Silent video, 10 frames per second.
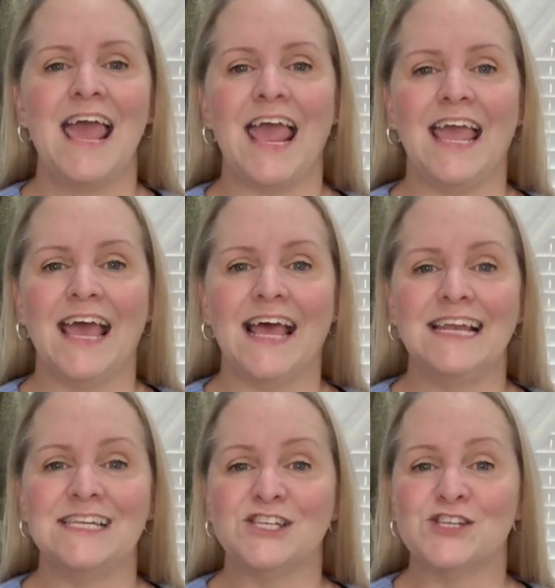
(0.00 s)

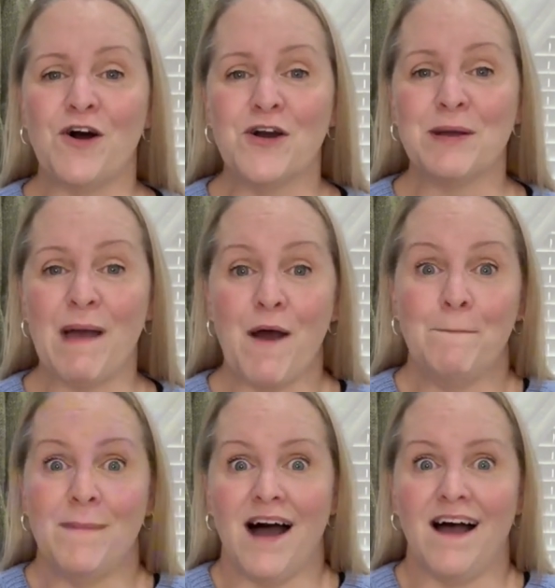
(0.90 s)
and talk
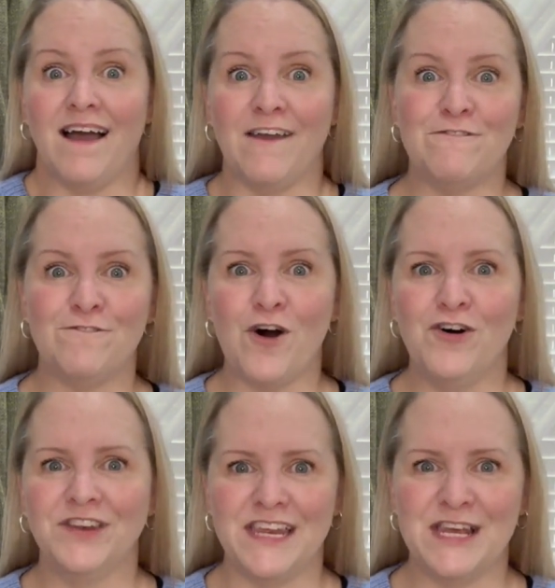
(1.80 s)
about my fall
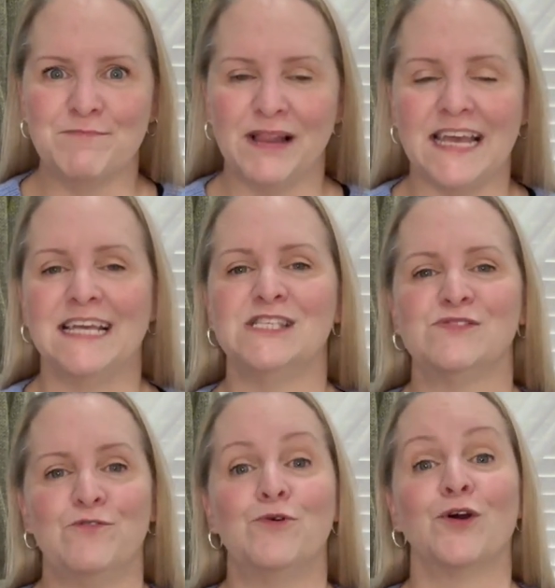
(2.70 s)
knitting plans
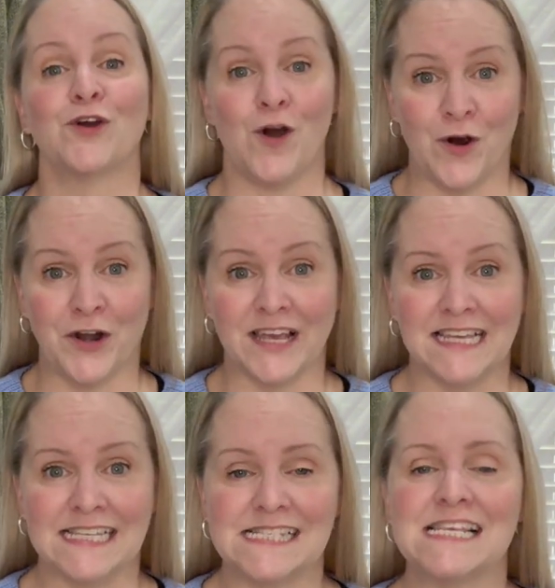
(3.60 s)
for
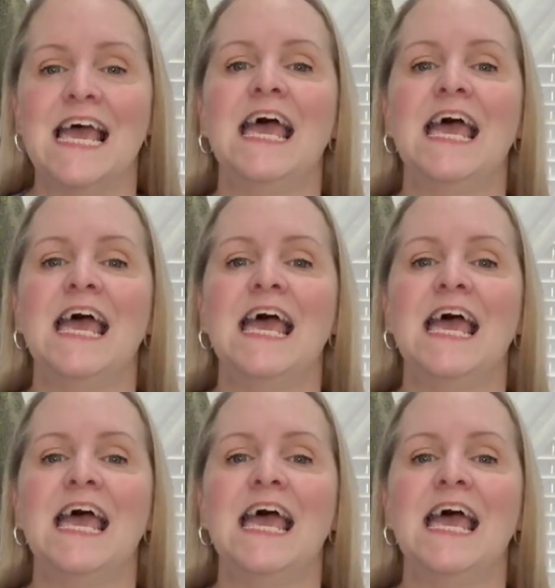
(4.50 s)
cardigans.